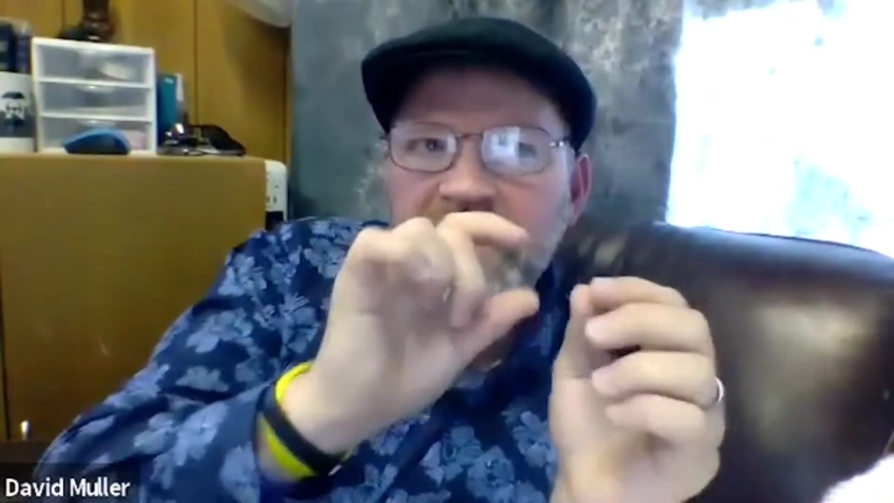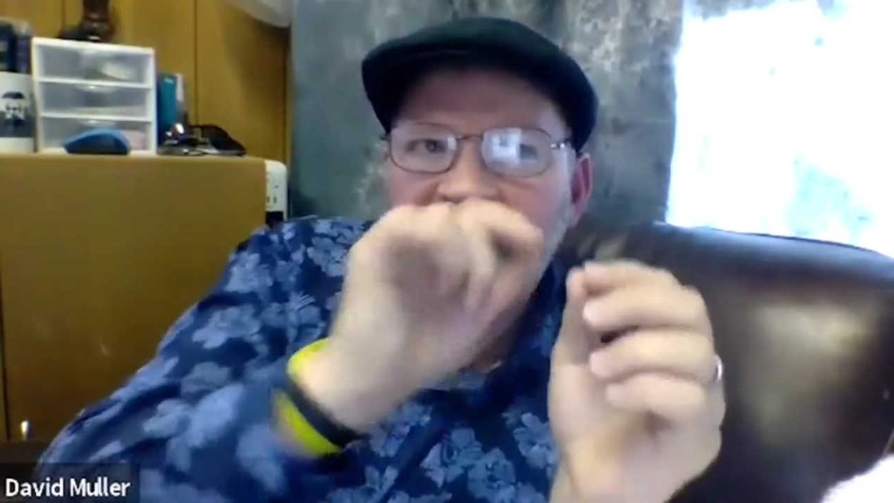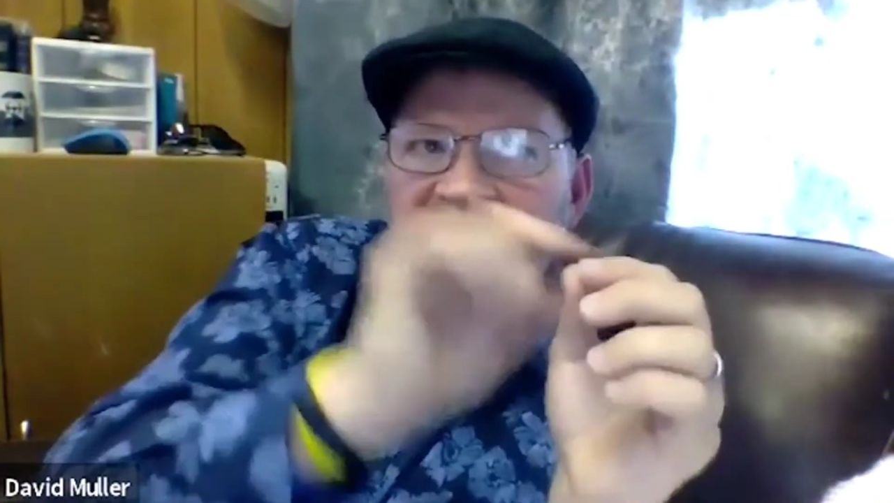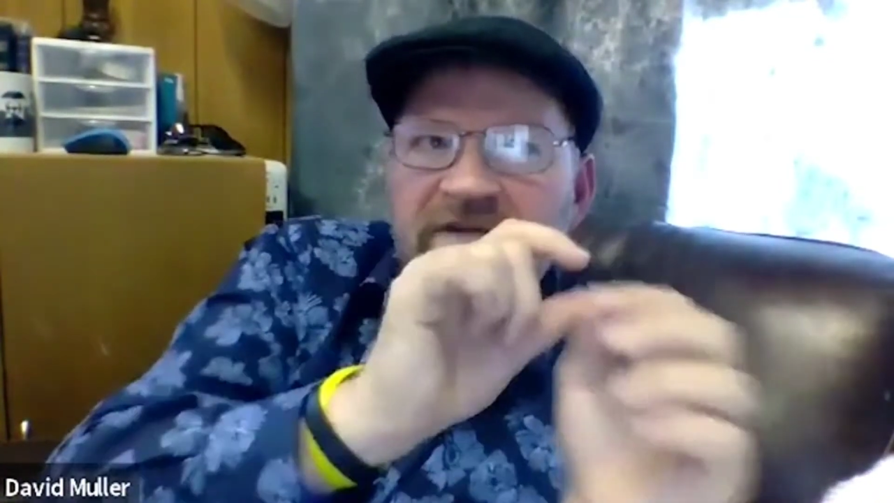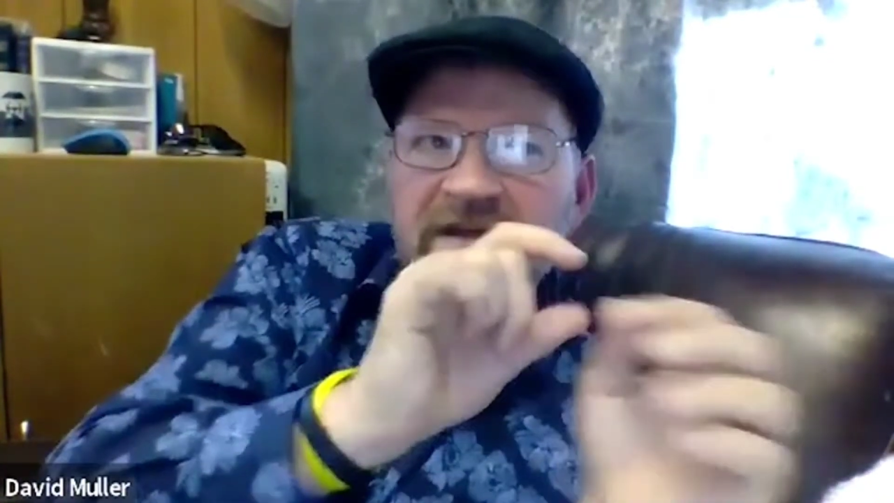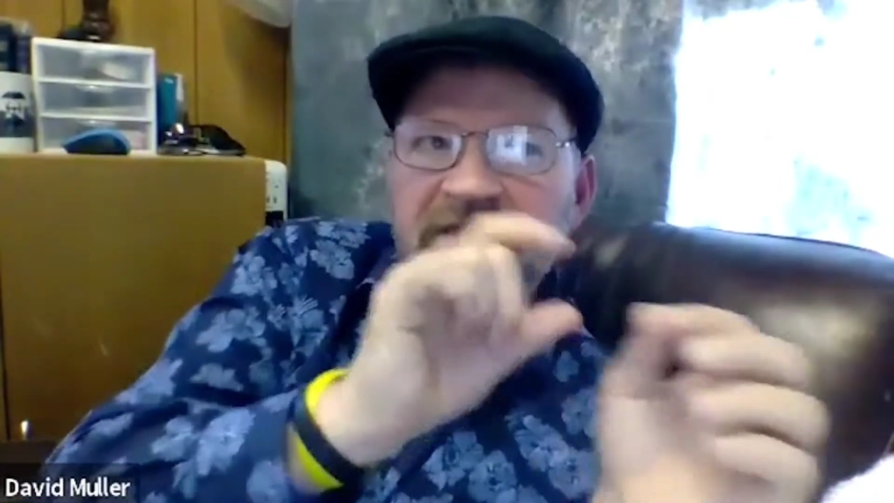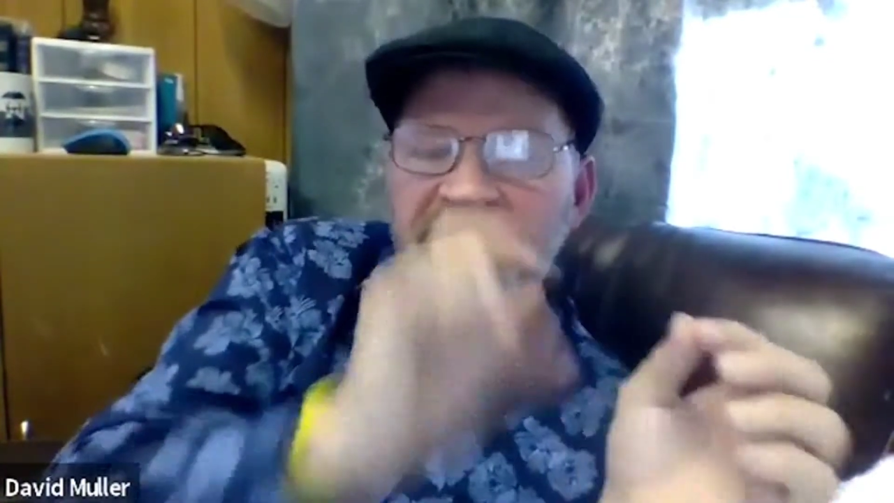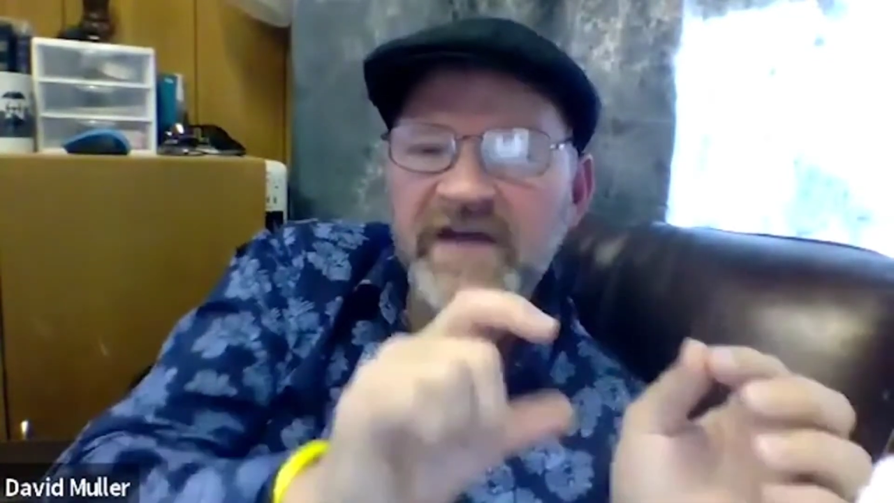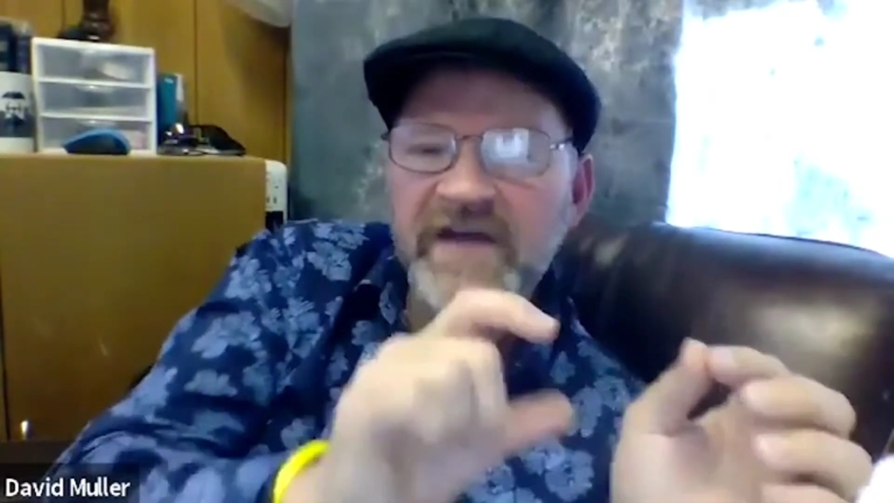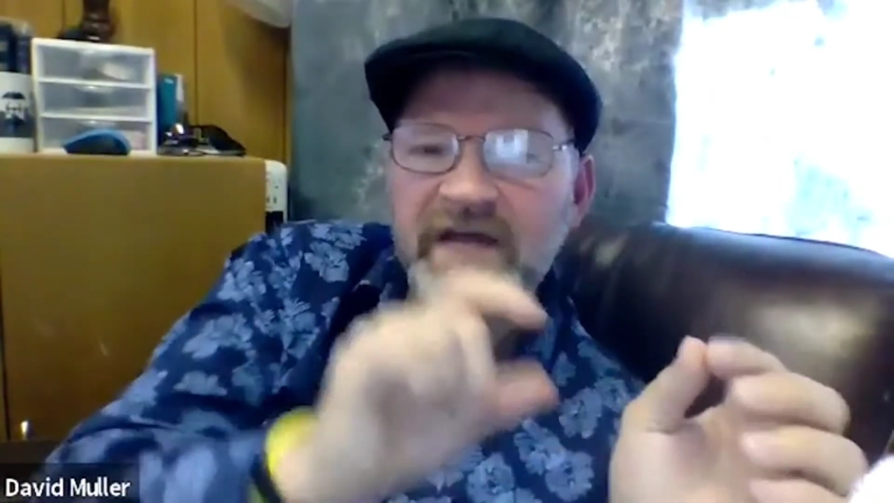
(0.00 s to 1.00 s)

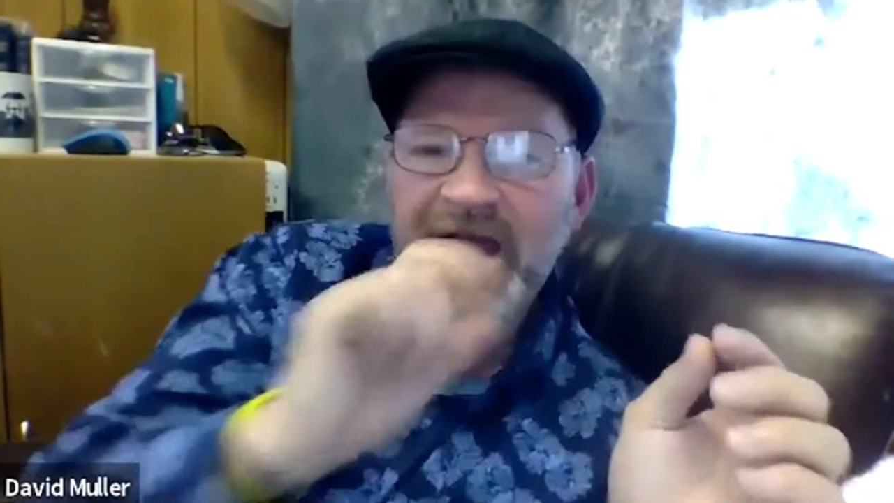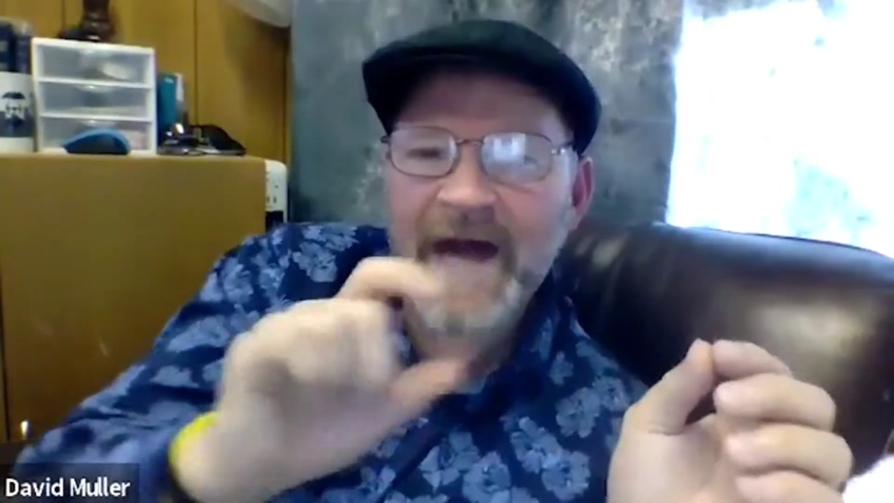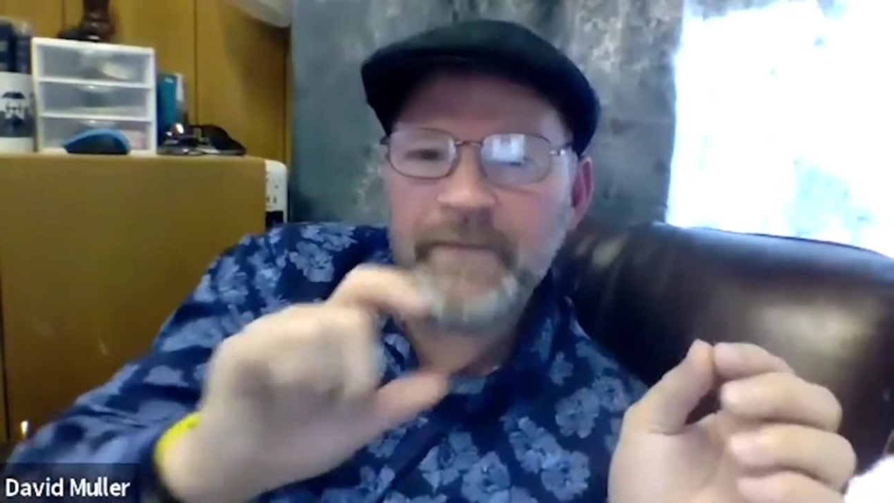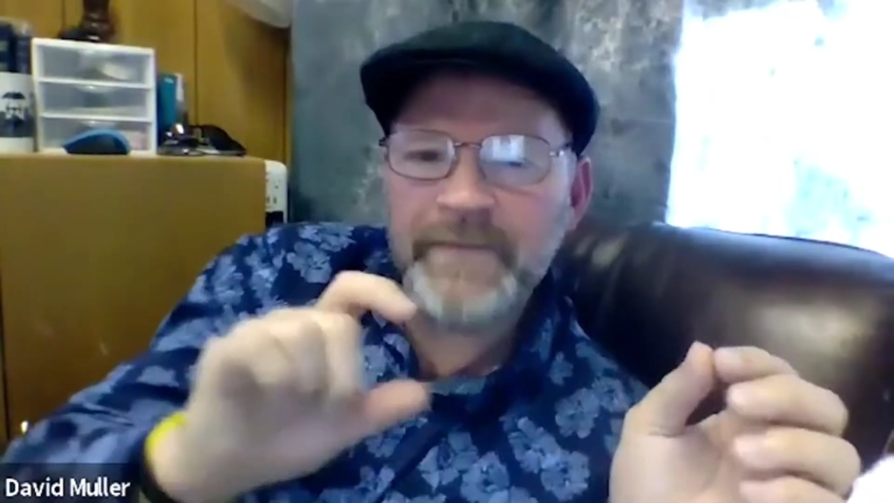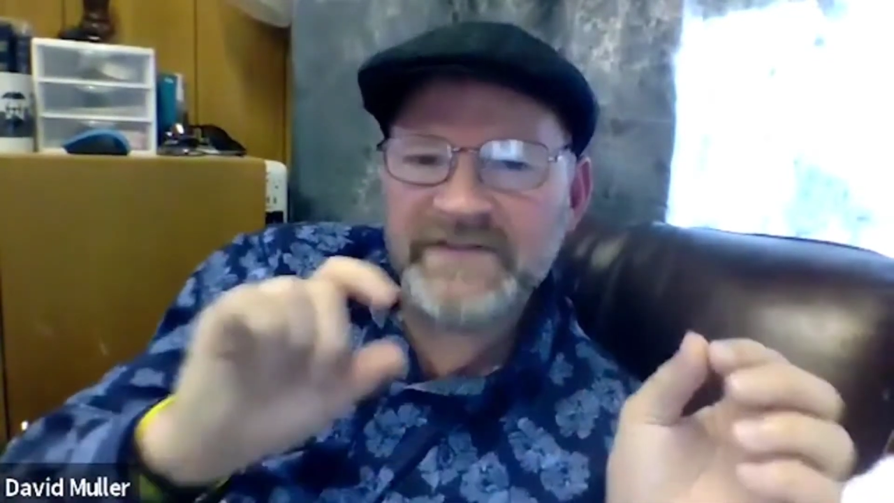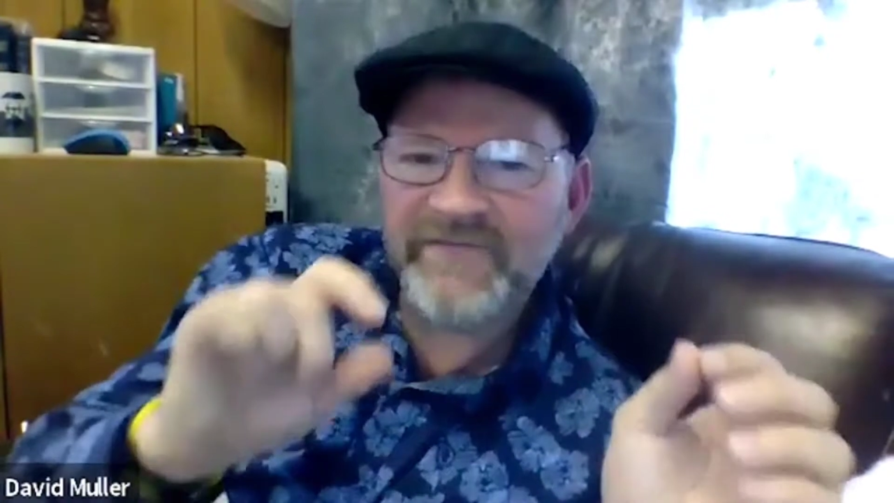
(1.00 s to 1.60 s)
everything that happens,